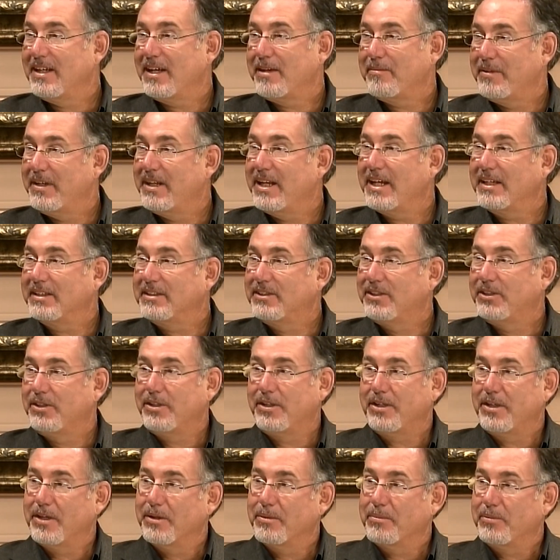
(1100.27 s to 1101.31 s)
I mean, that's
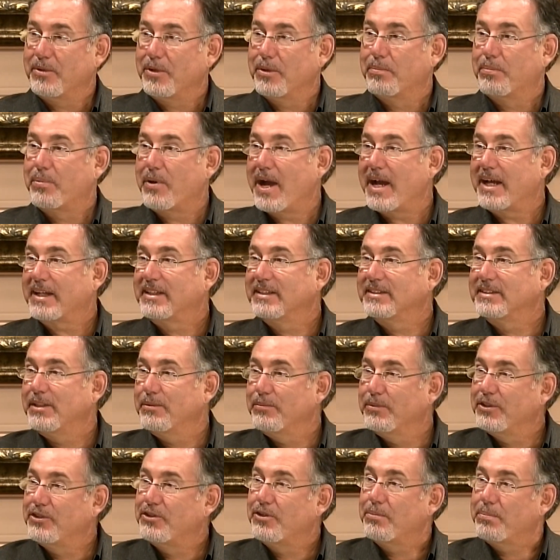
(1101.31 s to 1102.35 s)
you're practicing
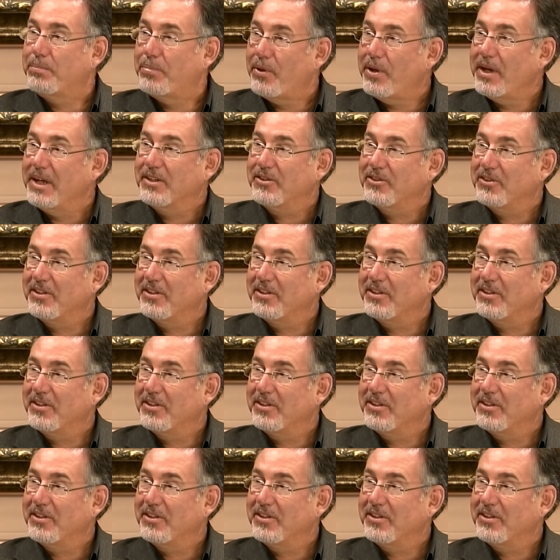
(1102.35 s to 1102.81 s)
what you preach.